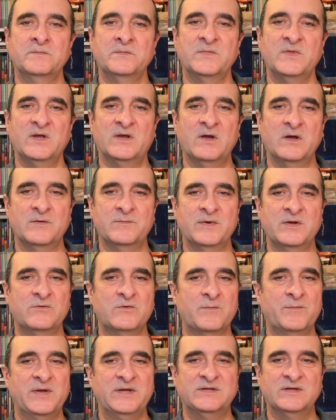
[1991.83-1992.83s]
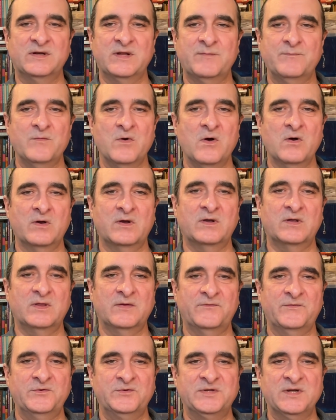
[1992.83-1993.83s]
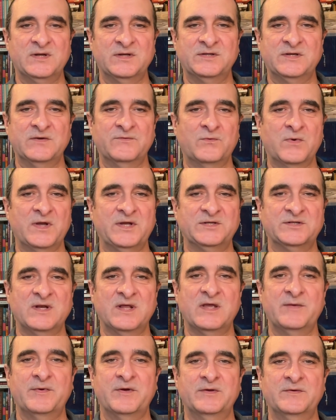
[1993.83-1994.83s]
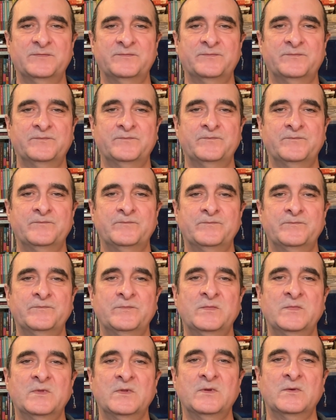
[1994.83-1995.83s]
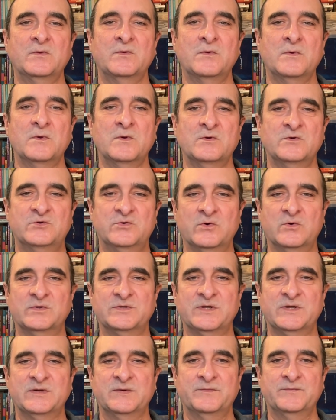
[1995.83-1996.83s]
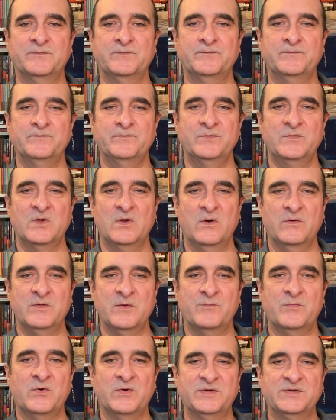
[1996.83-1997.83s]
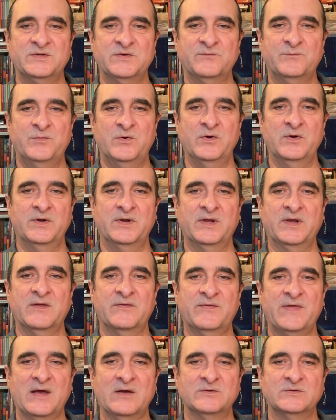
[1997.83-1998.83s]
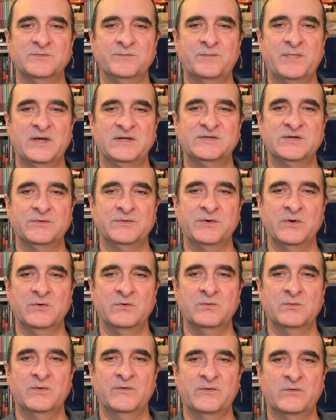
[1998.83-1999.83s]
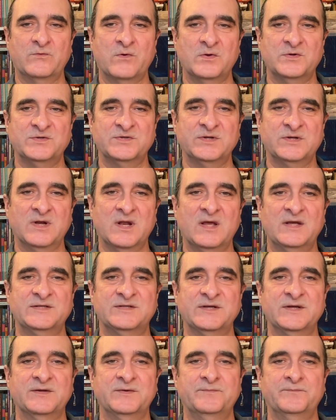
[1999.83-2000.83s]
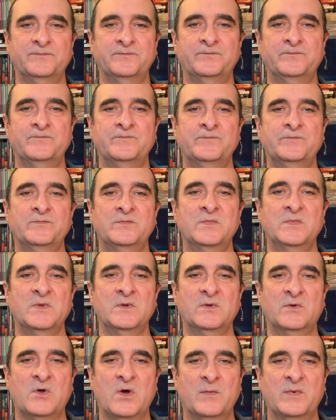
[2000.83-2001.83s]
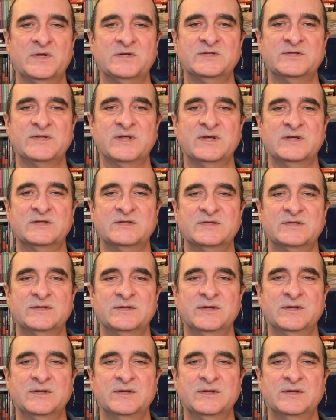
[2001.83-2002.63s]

The gunmen repeatedly mock the futility of wage labor. Dorda, on the point of burning a 1,000-peso note with a Ronson lighter, comments that